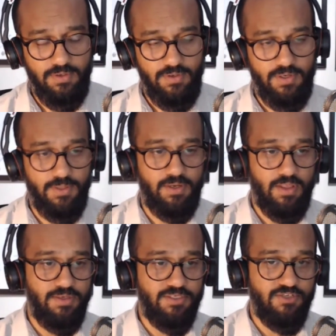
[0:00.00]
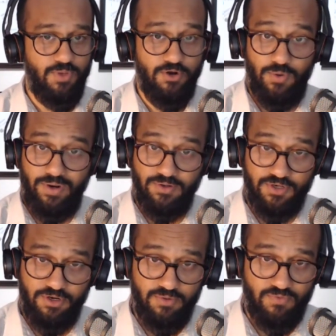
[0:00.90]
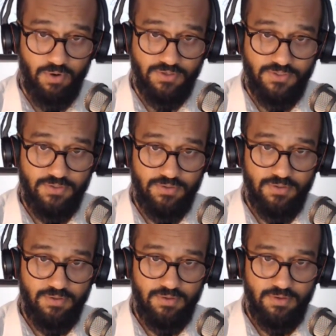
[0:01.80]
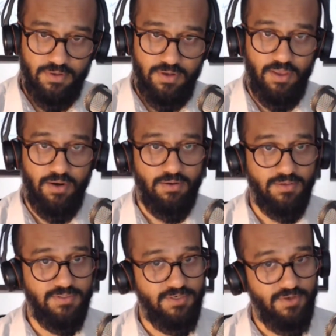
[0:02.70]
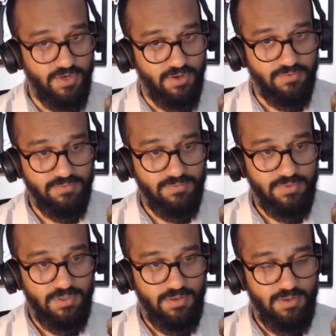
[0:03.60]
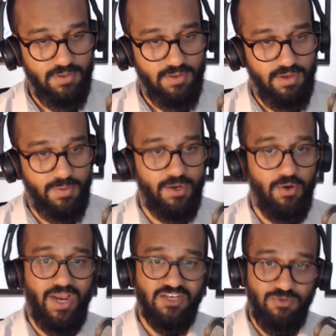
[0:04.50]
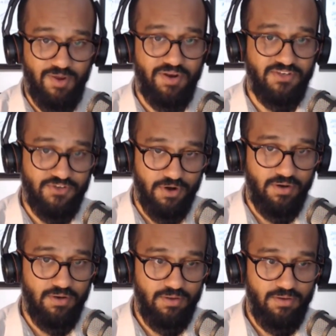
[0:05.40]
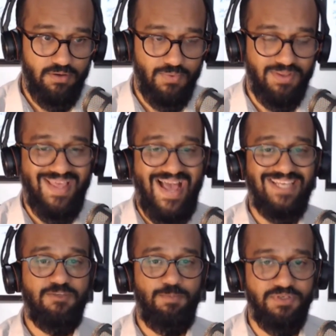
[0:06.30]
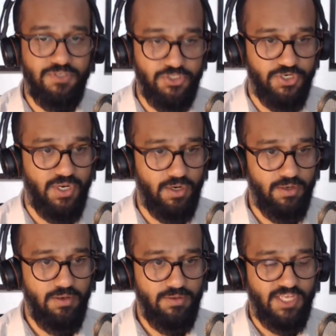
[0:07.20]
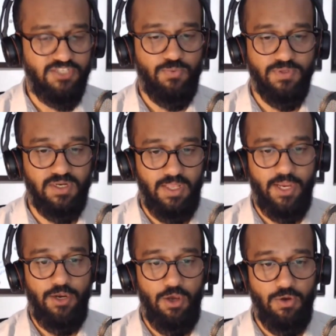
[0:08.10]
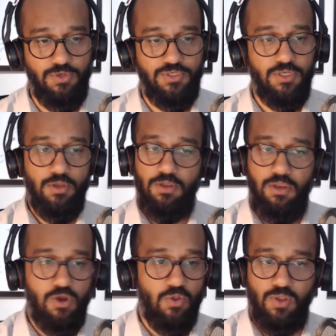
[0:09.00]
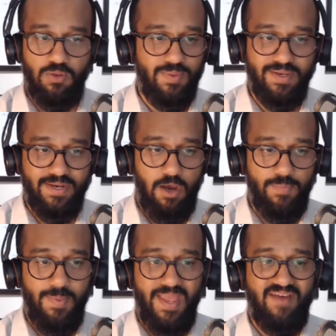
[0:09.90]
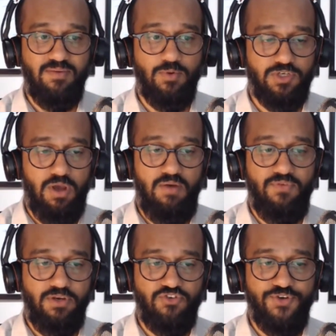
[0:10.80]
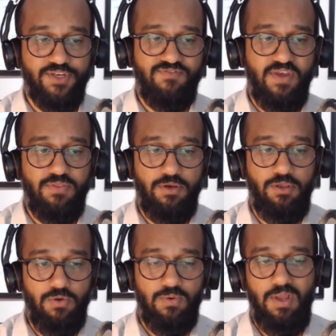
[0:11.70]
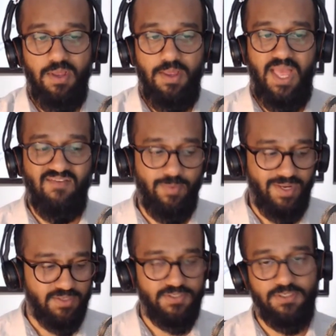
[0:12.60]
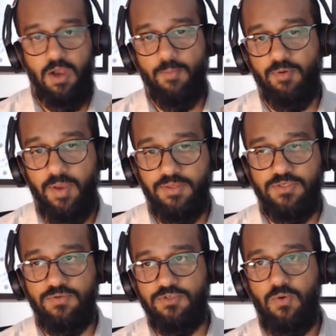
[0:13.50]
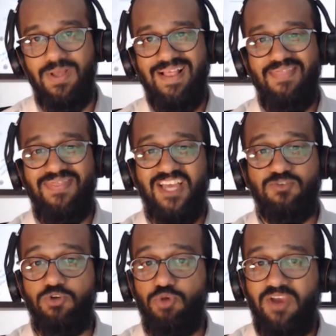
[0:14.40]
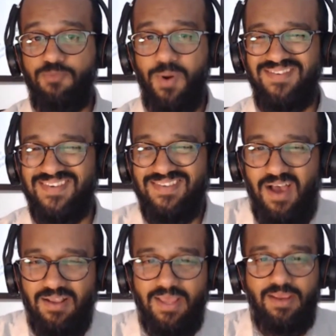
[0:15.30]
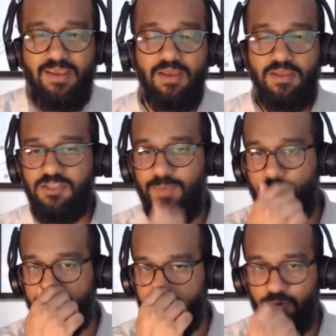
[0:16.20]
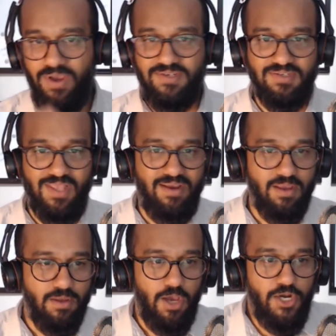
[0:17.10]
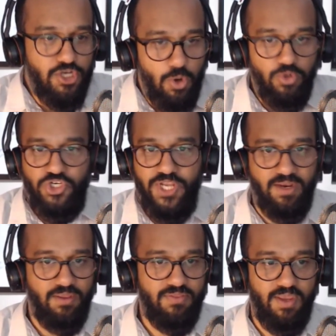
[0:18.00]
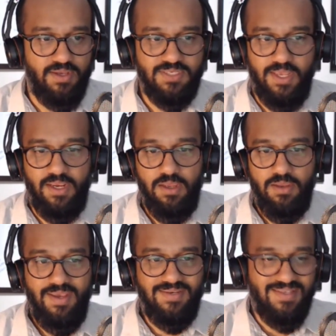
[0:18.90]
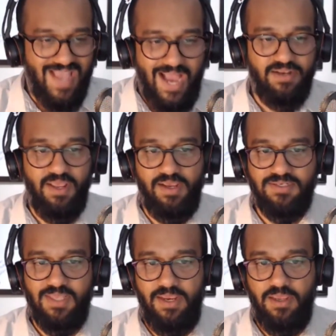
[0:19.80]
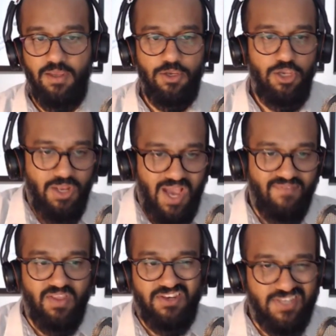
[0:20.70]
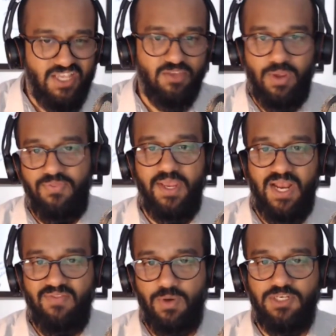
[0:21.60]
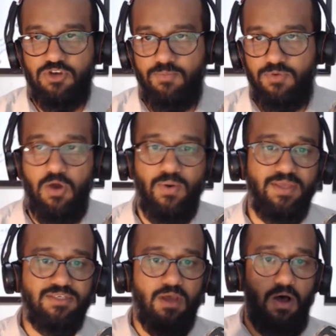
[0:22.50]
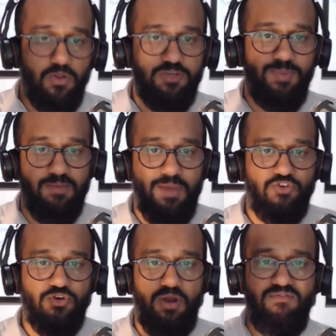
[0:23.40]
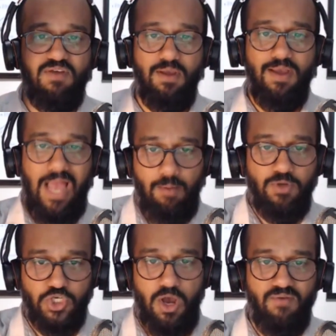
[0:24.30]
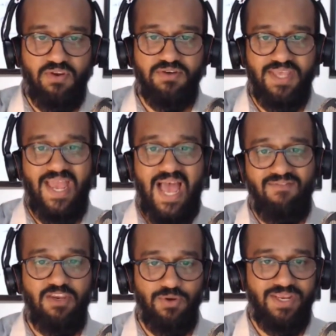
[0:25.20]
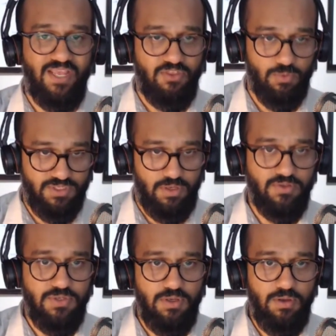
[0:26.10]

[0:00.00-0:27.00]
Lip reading: And the client says, we don't know anyone else who can do it for us. And Arlen said, no, you don't. And they go, I guess we better get started. Right? That's positioning. That's where the client knows You're the only one that can help them. They have the most confidence, trust, faith in you. Everybody else is a compromise. So that's what drives price. It's not like some people think the price is like a negotiating thing. It's like, it's a tactic. It's like, you know, you have to like say the right thing and have the right script. No, it's ultimately a measure of how much confidence they have in you to get the result